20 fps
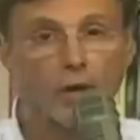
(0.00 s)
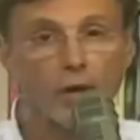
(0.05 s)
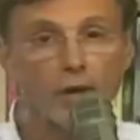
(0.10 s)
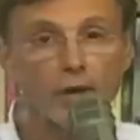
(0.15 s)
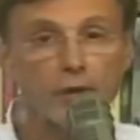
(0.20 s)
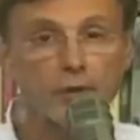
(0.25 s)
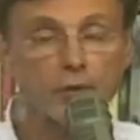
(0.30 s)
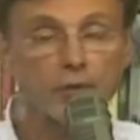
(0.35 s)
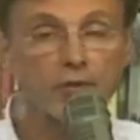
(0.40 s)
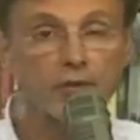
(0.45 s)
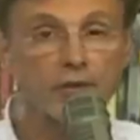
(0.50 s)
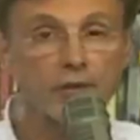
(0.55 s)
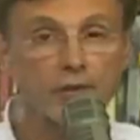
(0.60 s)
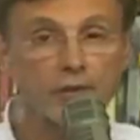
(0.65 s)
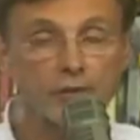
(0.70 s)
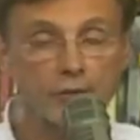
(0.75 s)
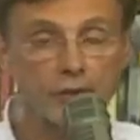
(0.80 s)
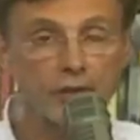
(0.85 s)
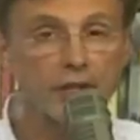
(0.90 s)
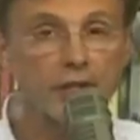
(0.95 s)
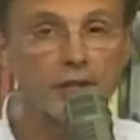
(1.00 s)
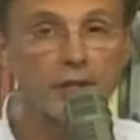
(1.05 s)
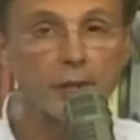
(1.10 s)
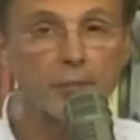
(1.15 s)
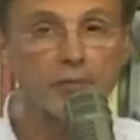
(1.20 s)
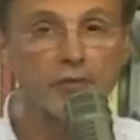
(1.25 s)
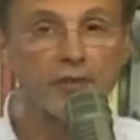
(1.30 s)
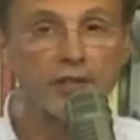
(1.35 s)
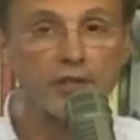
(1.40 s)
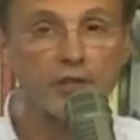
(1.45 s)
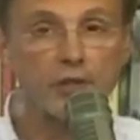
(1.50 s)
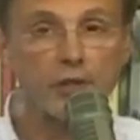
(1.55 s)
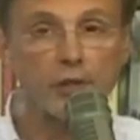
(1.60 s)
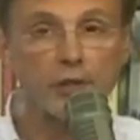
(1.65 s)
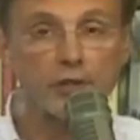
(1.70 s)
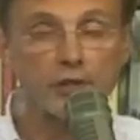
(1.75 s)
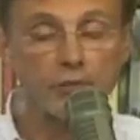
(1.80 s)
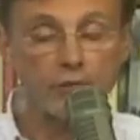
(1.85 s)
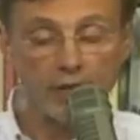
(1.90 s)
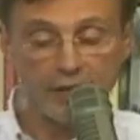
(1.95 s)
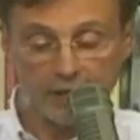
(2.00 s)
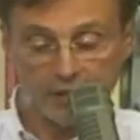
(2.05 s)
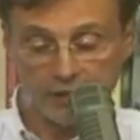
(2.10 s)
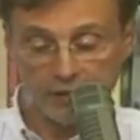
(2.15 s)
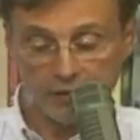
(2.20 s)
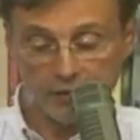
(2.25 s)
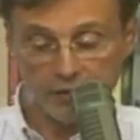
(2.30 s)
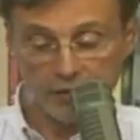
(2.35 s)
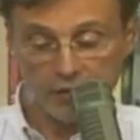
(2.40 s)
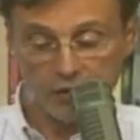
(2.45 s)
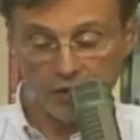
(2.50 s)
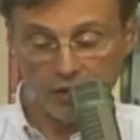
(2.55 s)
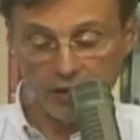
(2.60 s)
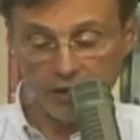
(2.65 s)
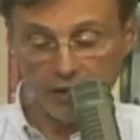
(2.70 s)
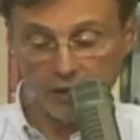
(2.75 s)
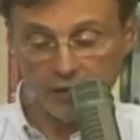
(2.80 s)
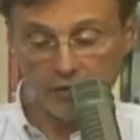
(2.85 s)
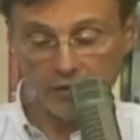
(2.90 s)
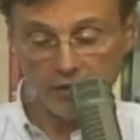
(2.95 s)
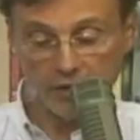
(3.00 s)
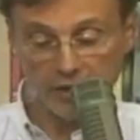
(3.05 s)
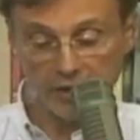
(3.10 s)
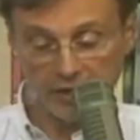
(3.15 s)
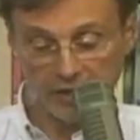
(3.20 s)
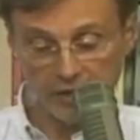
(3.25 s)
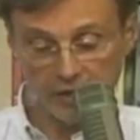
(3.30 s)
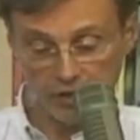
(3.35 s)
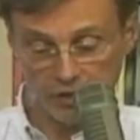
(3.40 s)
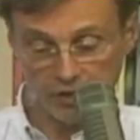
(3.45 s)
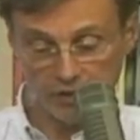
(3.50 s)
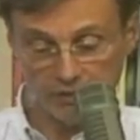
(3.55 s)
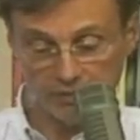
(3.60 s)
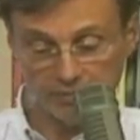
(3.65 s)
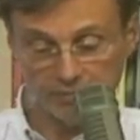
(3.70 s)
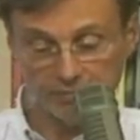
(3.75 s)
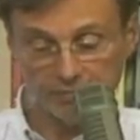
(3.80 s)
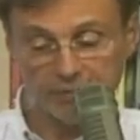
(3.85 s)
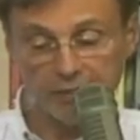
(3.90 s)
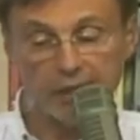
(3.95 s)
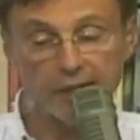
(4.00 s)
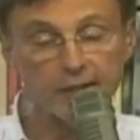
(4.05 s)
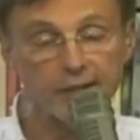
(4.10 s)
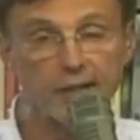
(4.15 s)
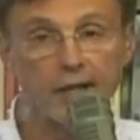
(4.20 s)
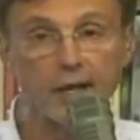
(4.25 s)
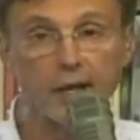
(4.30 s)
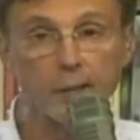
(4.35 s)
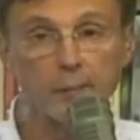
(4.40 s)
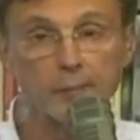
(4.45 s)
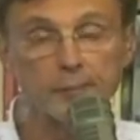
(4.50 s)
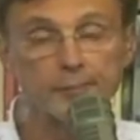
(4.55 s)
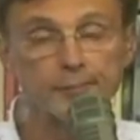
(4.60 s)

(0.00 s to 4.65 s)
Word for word: And to read Professor Cohen's writings, check out TheNation.com.